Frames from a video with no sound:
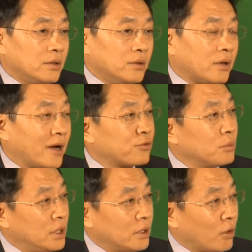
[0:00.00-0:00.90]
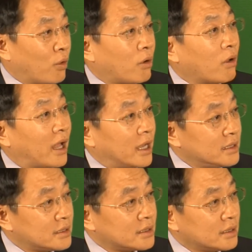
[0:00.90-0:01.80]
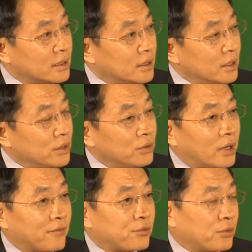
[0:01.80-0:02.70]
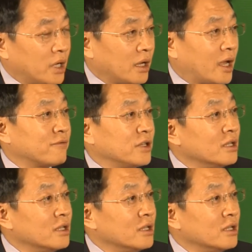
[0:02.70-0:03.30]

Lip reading: you have to be localized. You have to really have